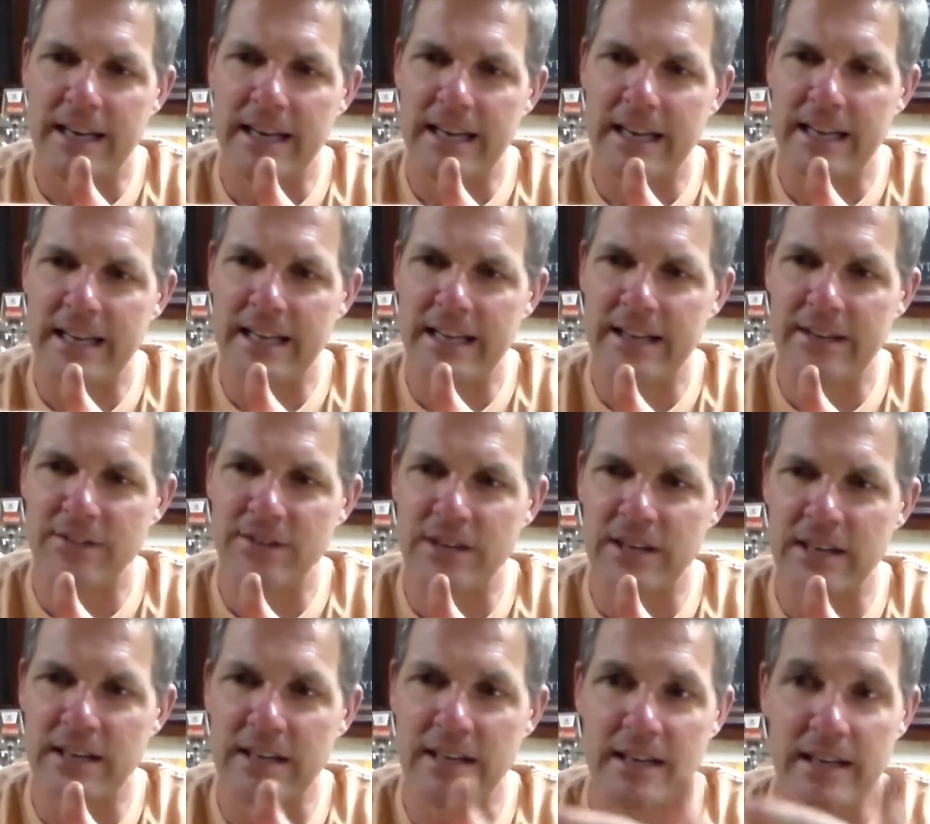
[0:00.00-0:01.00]
It is,
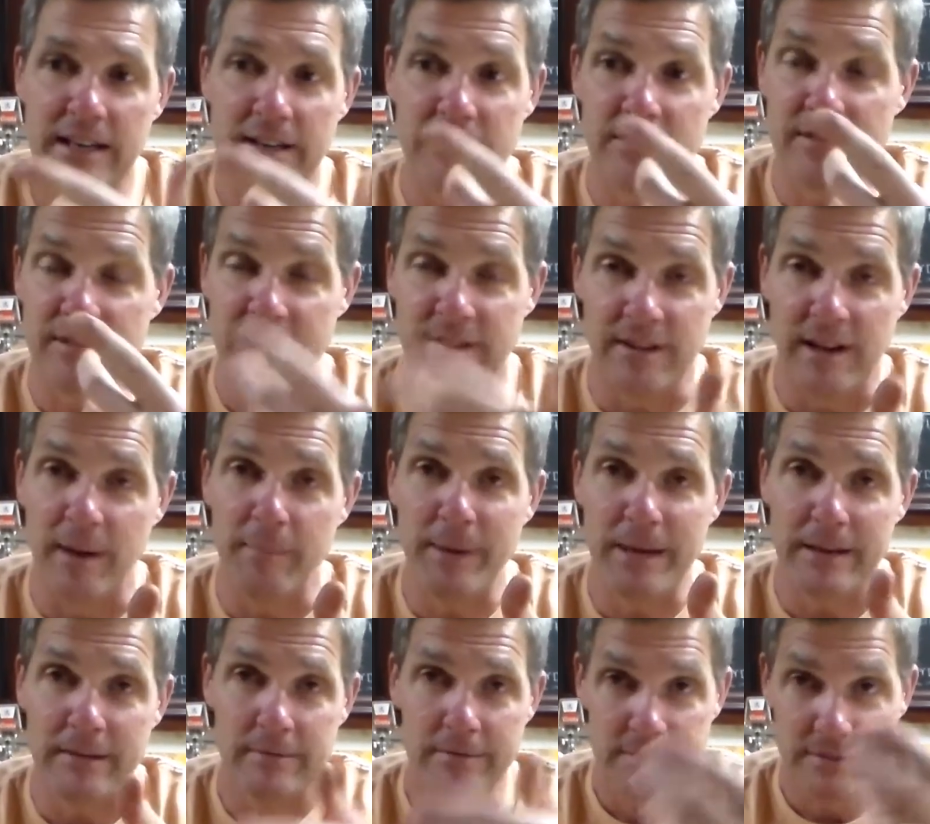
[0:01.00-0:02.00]
I
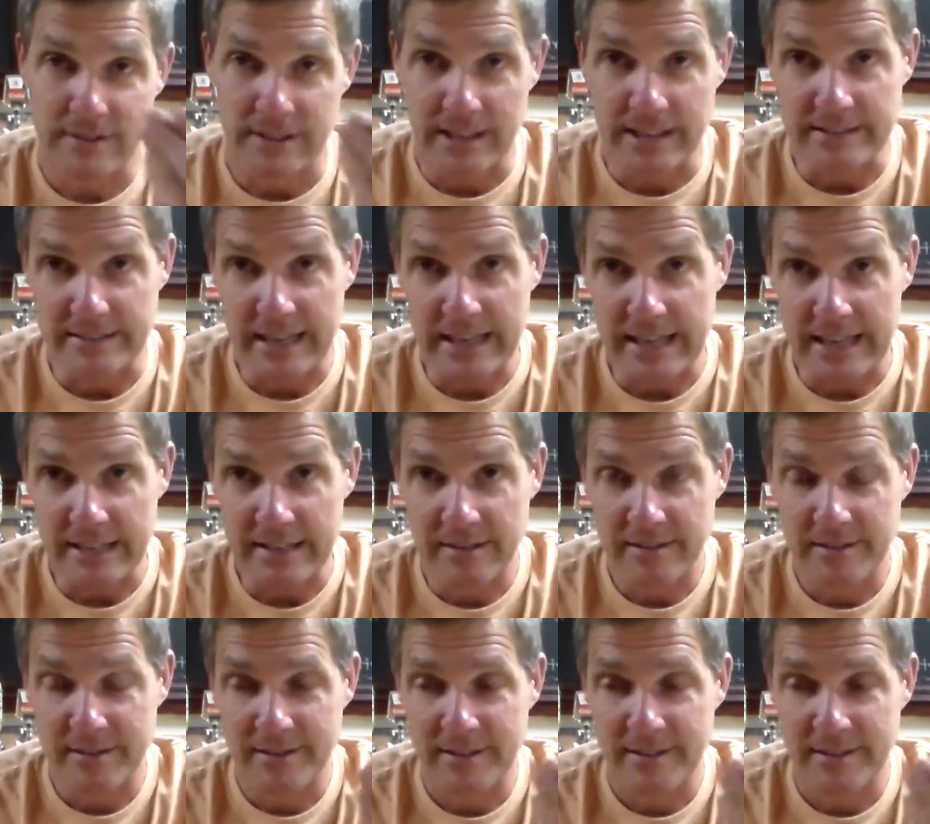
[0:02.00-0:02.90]
mean, it's a nice head.